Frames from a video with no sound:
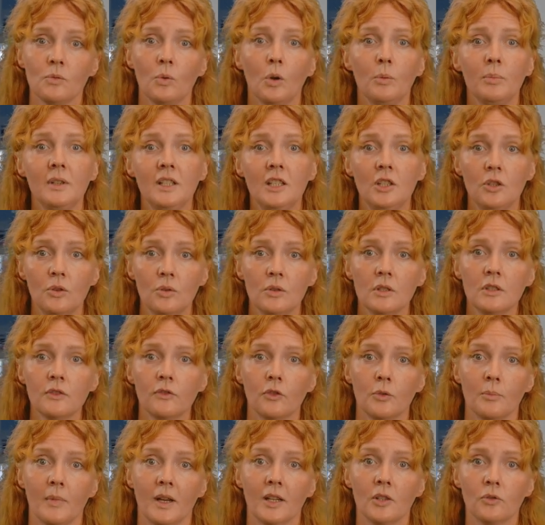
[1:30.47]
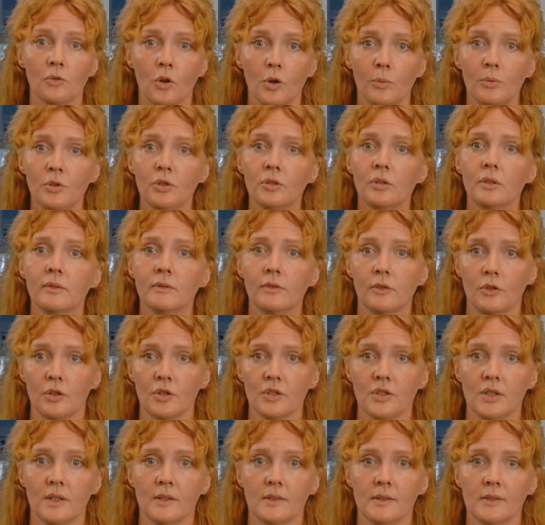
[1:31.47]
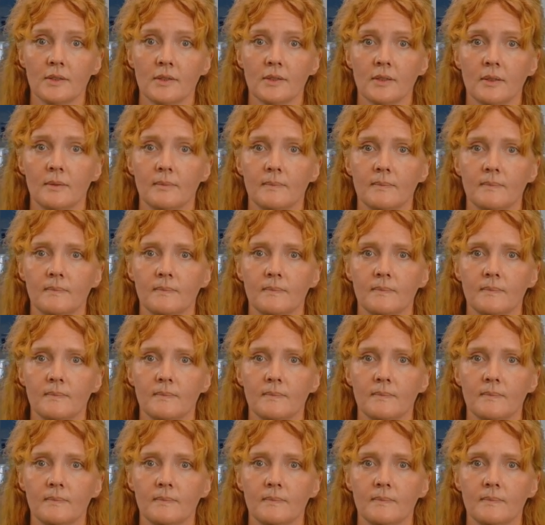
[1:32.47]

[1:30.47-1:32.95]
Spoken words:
will be used for microbial conversions.